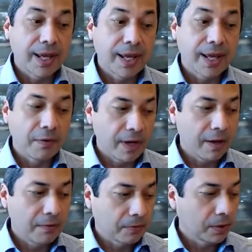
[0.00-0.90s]

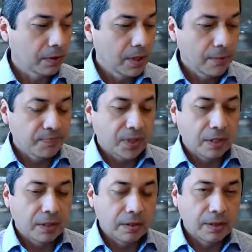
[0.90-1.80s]
However,
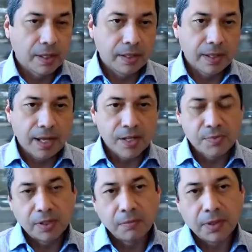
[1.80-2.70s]
the data that has
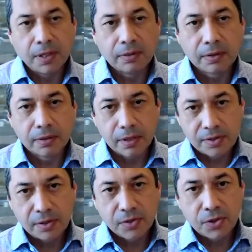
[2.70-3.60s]
been coming out that
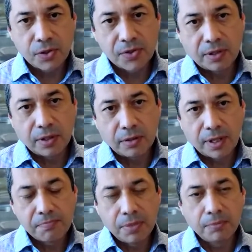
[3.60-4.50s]
still shows
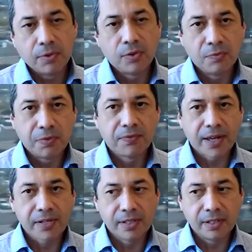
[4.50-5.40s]
that people who've been
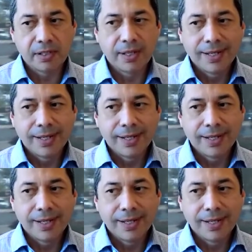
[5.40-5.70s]
vaccinated